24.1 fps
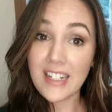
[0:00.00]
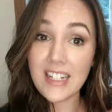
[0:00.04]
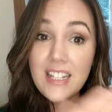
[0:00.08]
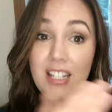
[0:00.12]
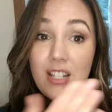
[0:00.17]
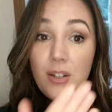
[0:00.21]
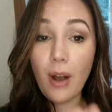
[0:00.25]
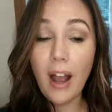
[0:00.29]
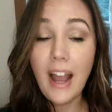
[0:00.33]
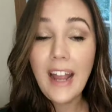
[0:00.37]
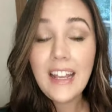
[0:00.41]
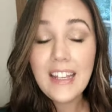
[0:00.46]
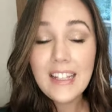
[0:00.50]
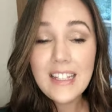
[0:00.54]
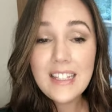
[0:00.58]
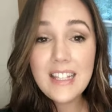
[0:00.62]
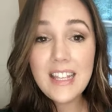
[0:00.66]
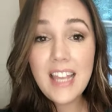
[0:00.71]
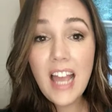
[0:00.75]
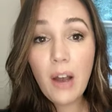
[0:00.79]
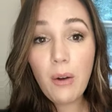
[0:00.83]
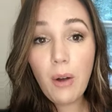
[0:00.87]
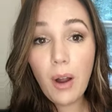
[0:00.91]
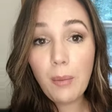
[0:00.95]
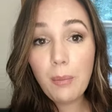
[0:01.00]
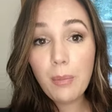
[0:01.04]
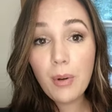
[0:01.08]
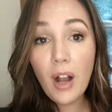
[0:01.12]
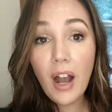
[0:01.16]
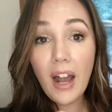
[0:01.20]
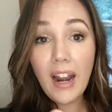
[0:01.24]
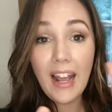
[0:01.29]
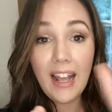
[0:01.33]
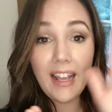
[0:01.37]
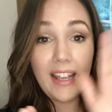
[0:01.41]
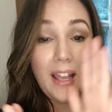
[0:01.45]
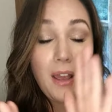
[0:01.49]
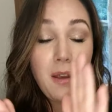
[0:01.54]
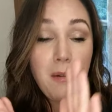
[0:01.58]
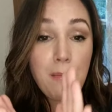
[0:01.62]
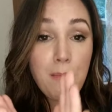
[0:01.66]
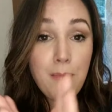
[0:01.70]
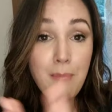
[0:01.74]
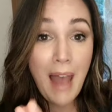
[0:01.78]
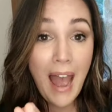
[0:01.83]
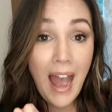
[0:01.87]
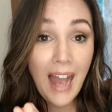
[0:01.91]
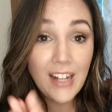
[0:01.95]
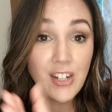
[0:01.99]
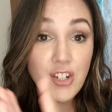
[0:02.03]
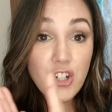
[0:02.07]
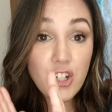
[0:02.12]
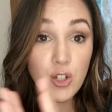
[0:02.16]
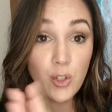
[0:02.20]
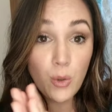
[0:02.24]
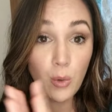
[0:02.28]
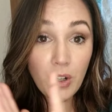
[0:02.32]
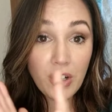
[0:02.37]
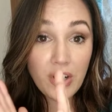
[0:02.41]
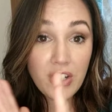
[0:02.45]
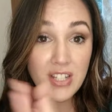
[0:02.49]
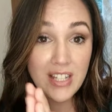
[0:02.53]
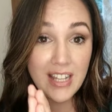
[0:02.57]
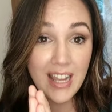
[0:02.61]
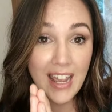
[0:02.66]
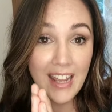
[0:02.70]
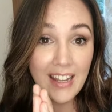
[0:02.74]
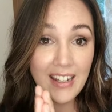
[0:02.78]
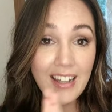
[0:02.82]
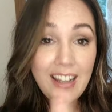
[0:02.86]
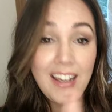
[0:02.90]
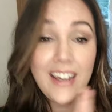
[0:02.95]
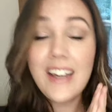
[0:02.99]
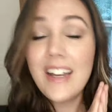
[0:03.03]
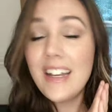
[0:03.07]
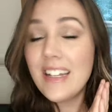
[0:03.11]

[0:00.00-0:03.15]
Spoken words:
and so I can see how our product can match your skin